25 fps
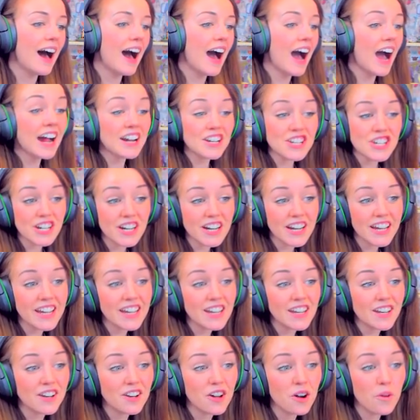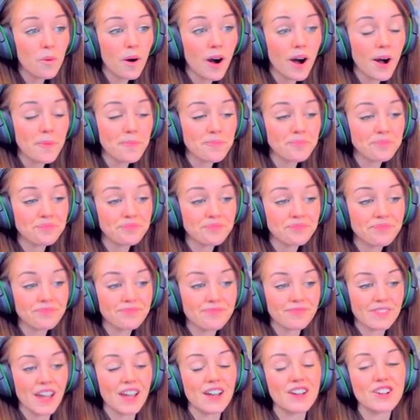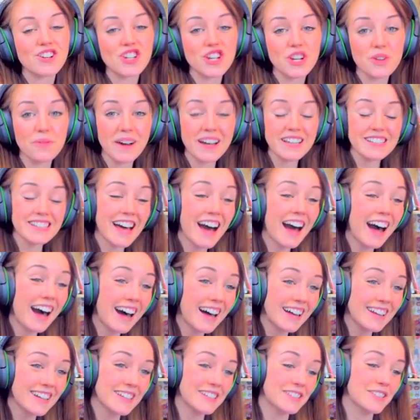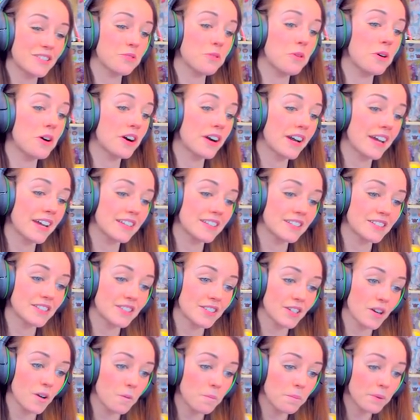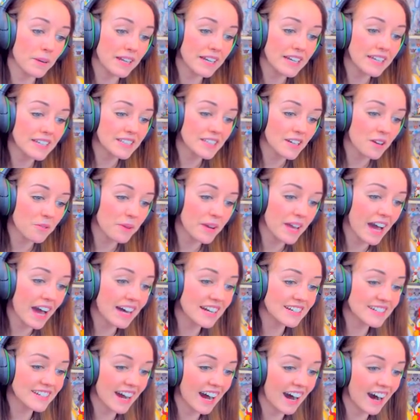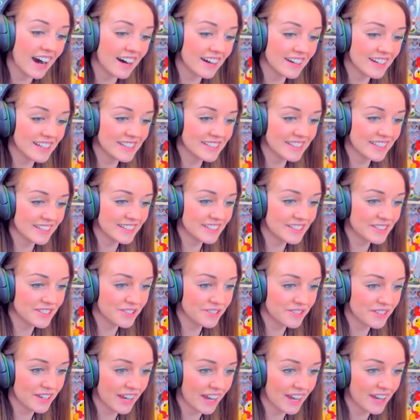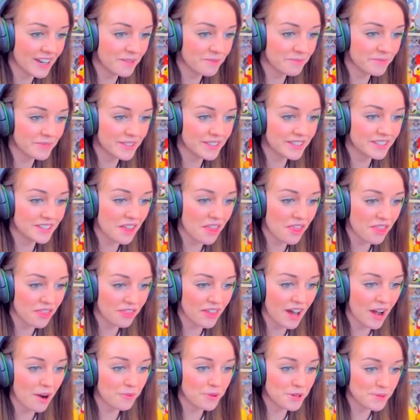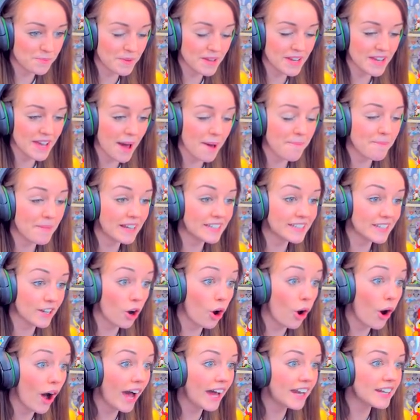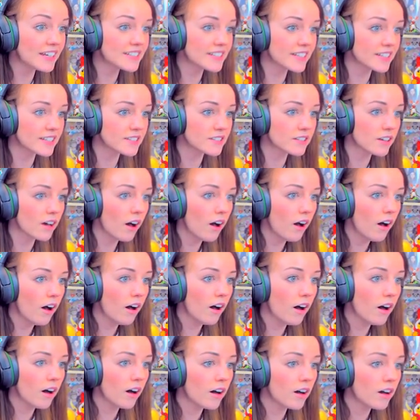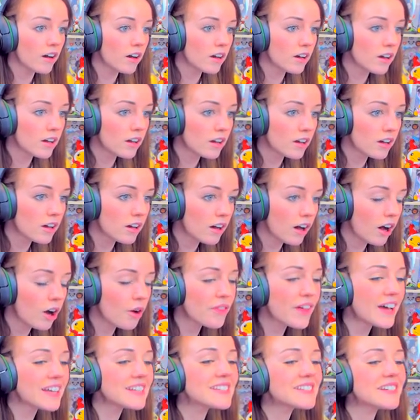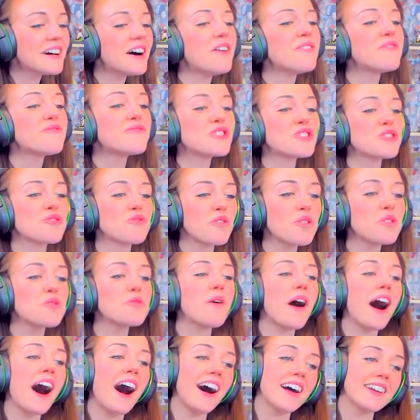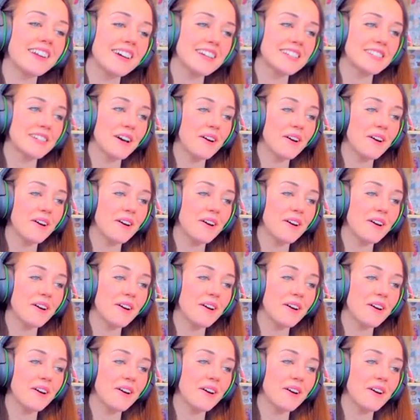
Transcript: Actually, you know what? She wears a harness to walk in, so please can we add harnesses to the games? That would be amazing. Oh, harnesses! Oh, that's not a true harness.